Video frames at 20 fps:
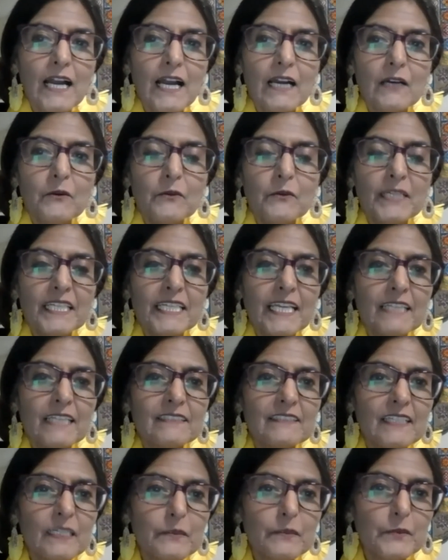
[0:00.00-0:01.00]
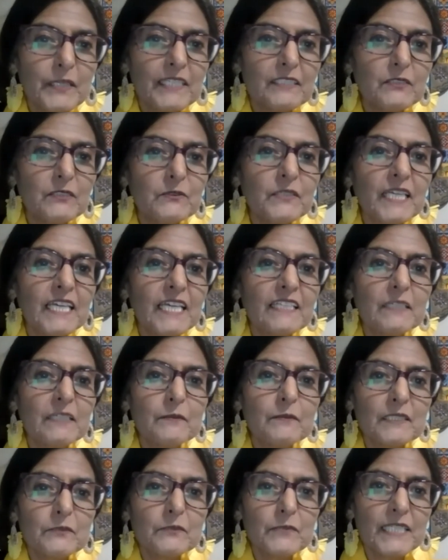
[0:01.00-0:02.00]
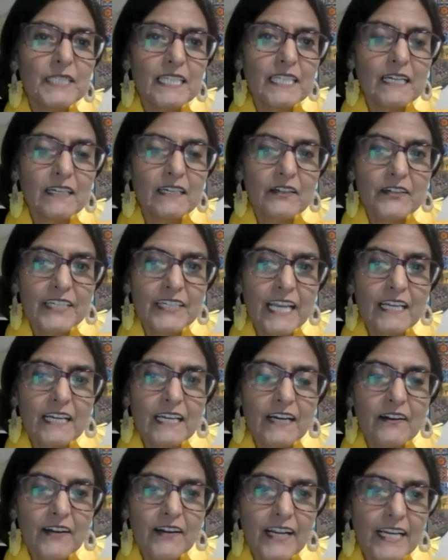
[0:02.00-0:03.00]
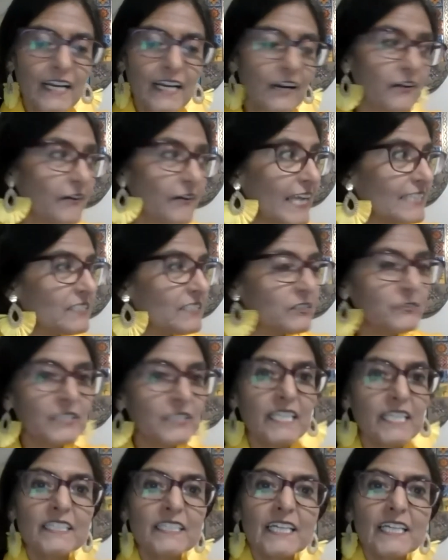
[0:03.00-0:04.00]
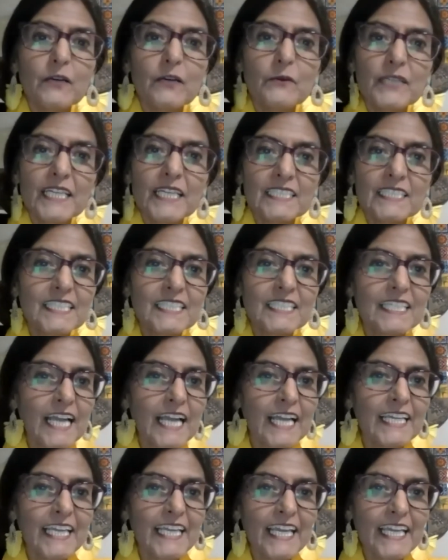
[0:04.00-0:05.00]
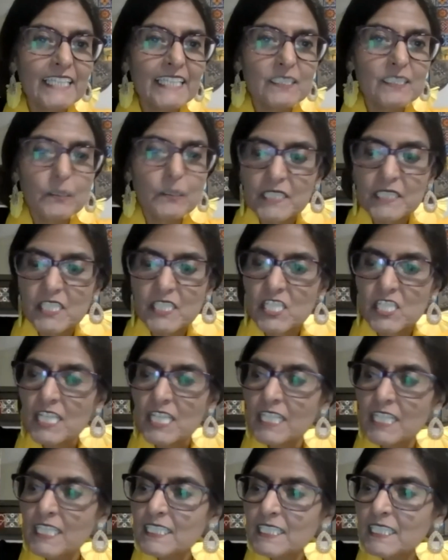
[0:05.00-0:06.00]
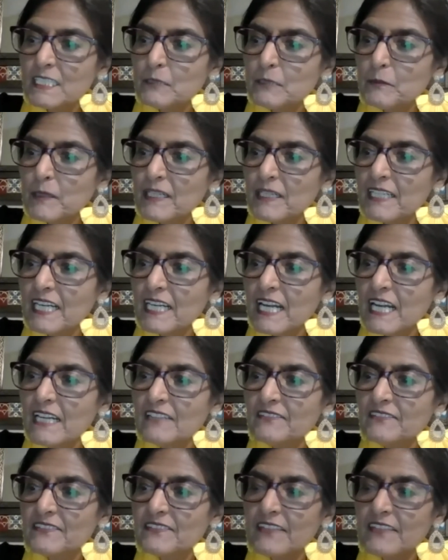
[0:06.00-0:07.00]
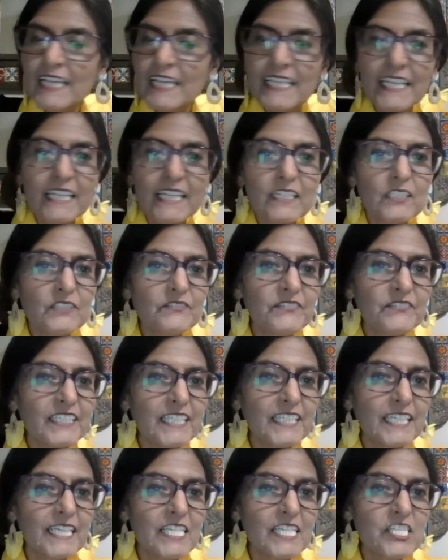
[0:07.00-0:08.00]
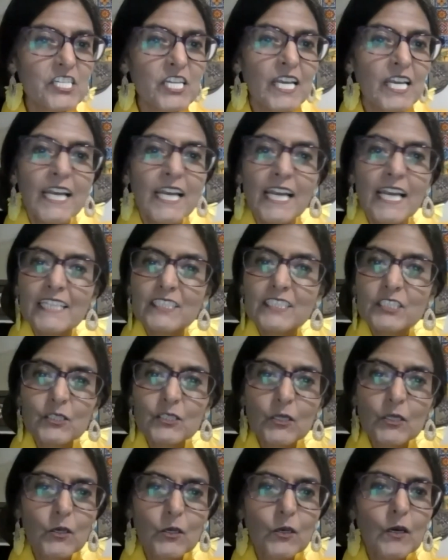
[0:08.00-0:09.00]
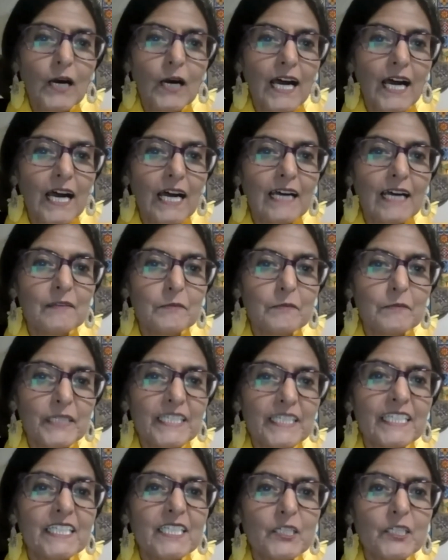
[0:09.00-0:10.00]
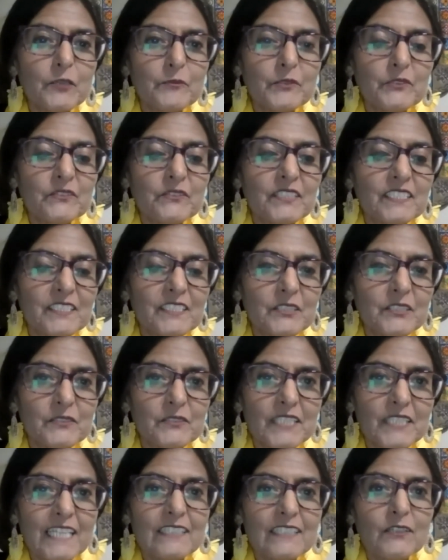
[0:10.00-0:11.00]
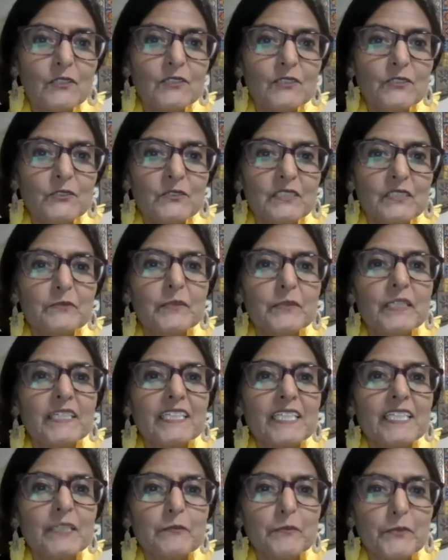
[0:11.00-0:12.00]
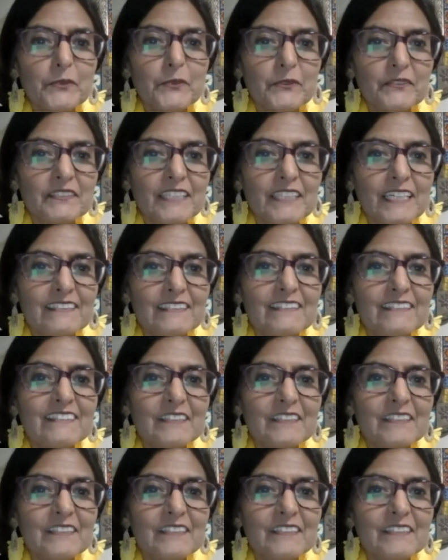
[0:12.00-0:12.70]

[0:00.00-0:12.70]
we can celebrate together, but we can cry together, and we can say, I hate so much this paragraph, I cannot finish. And so bringing community to that also is very important.